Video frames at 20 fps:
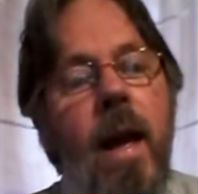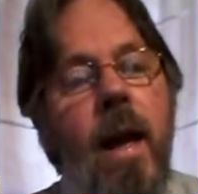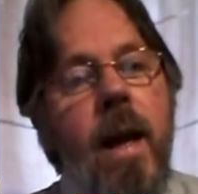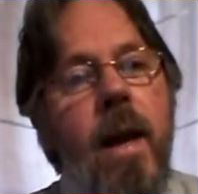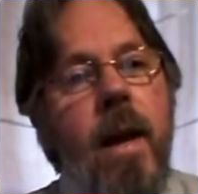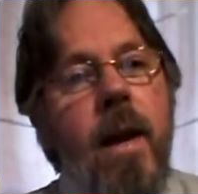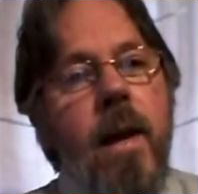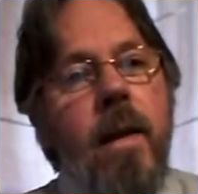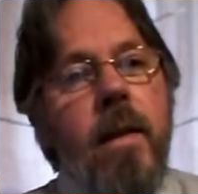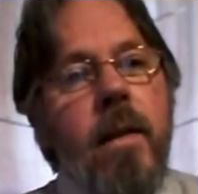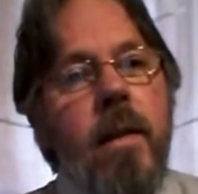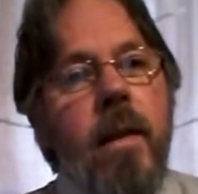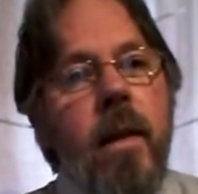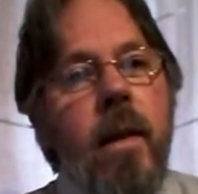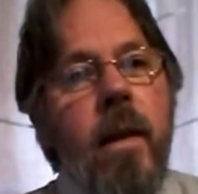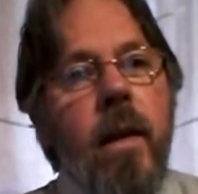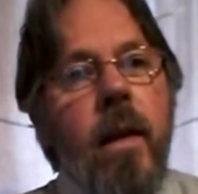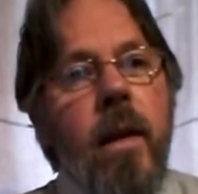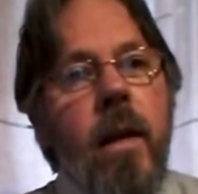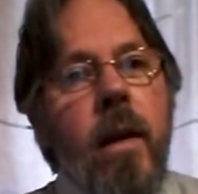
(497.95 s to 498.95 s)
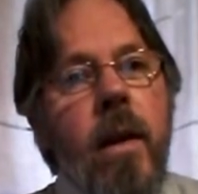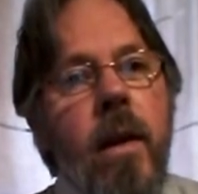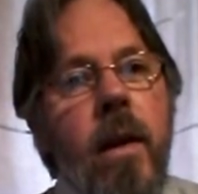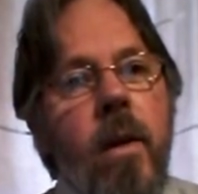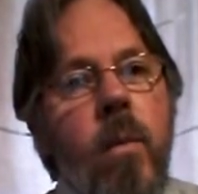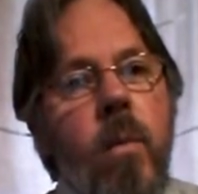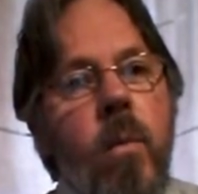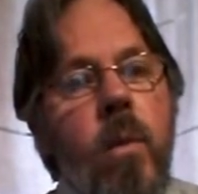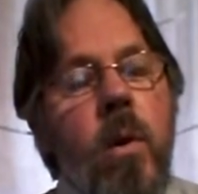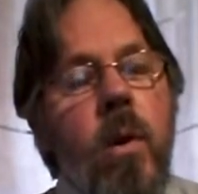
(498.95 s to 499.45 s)
and he
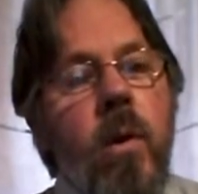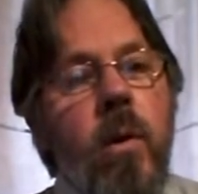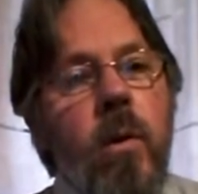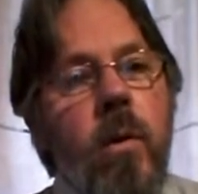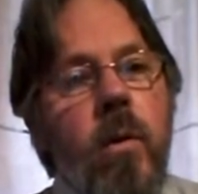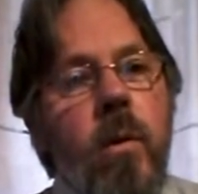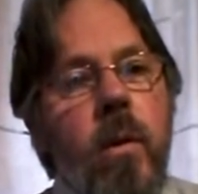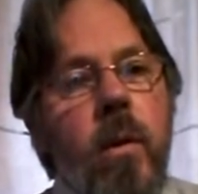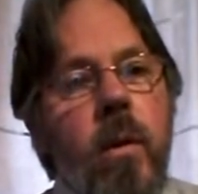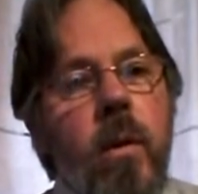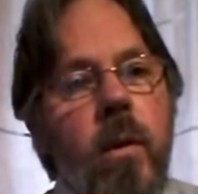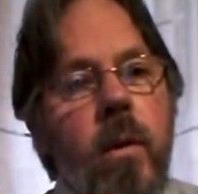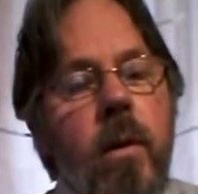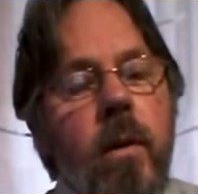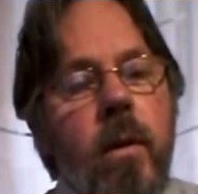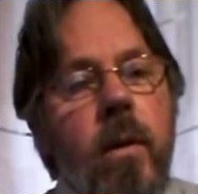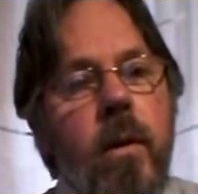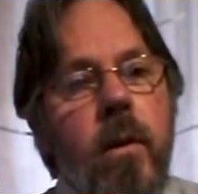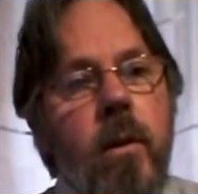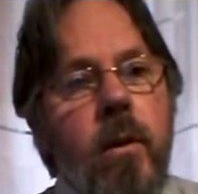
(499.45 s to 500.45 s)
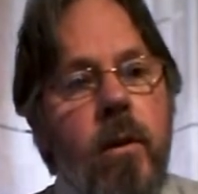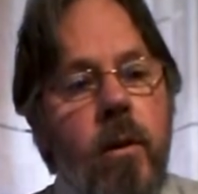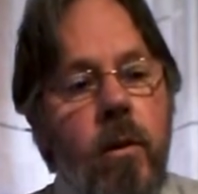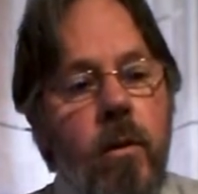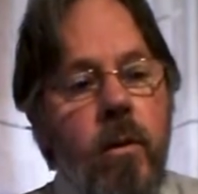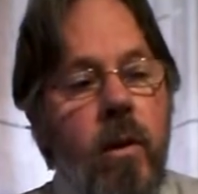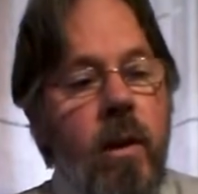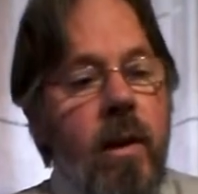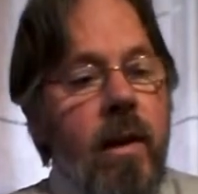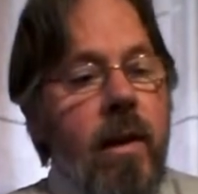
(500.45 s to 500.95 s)
will,
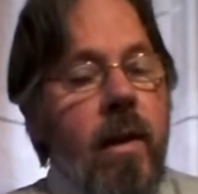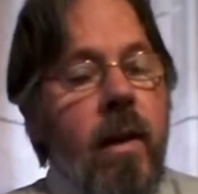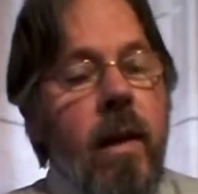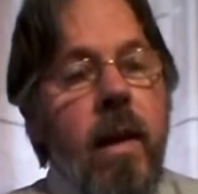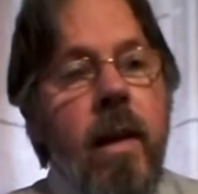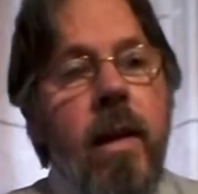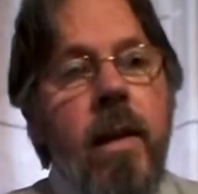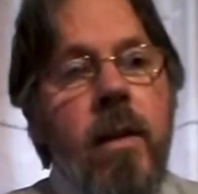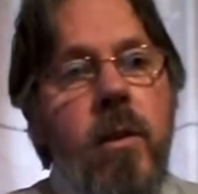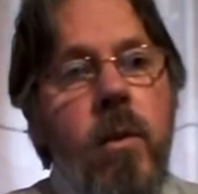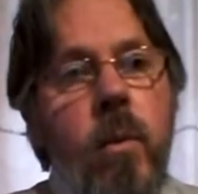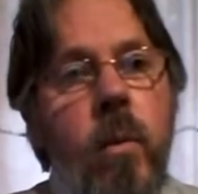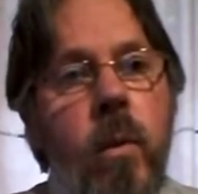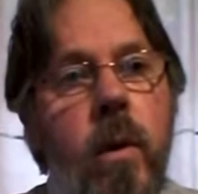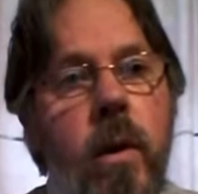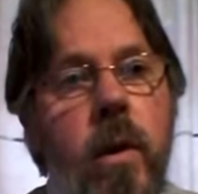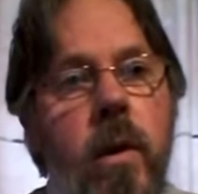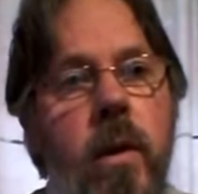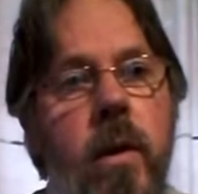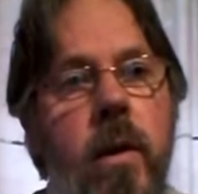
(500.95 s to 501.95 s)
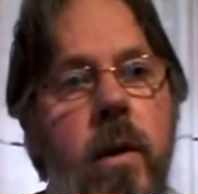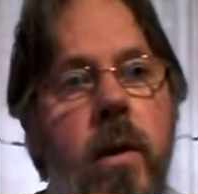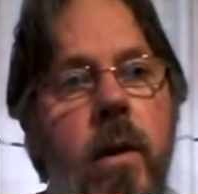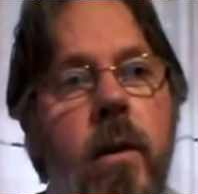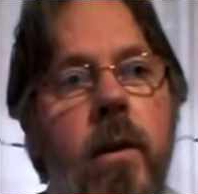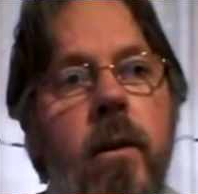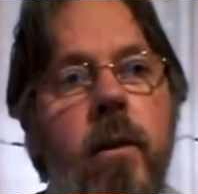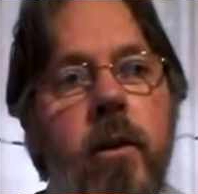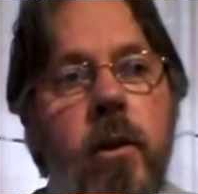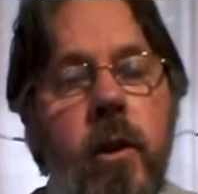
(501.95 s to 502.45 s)
through his word,
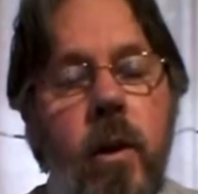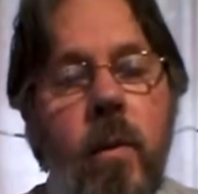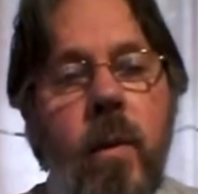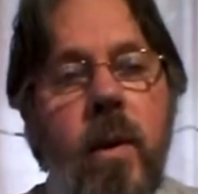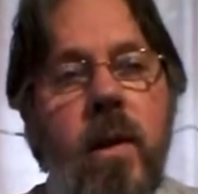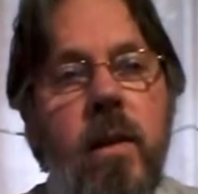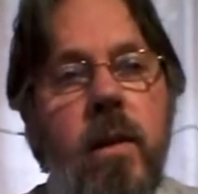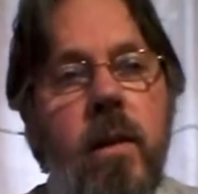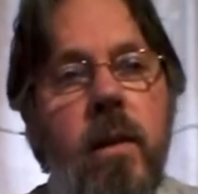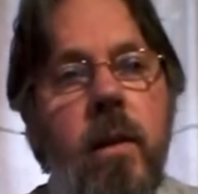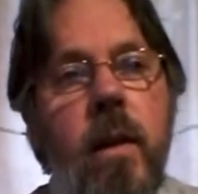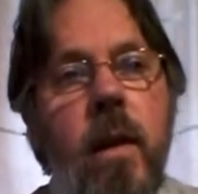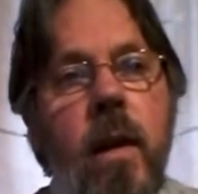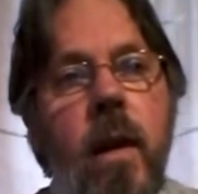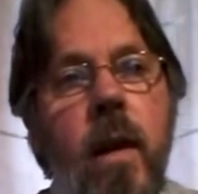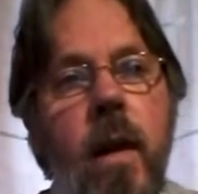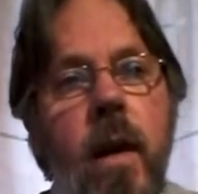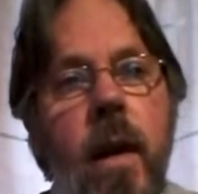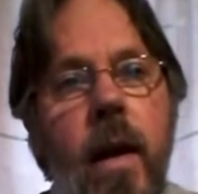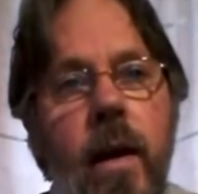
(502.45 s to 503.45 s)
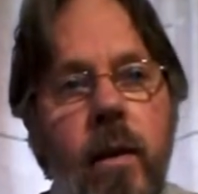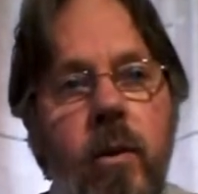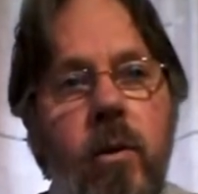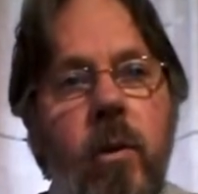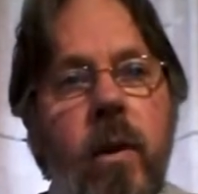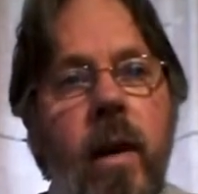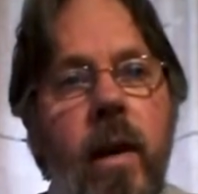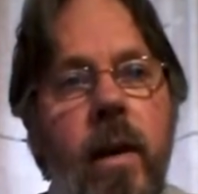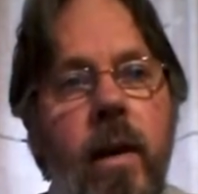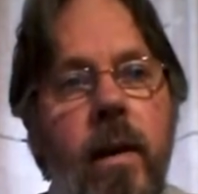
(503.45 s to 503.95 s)
show us how to
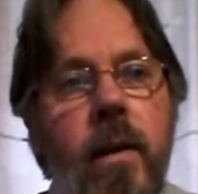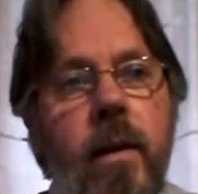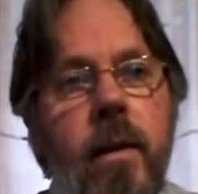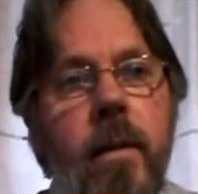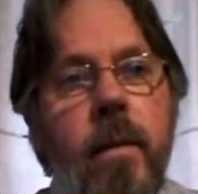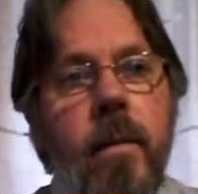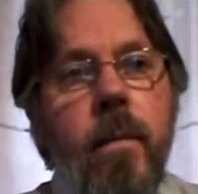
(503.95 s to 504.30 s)
get it.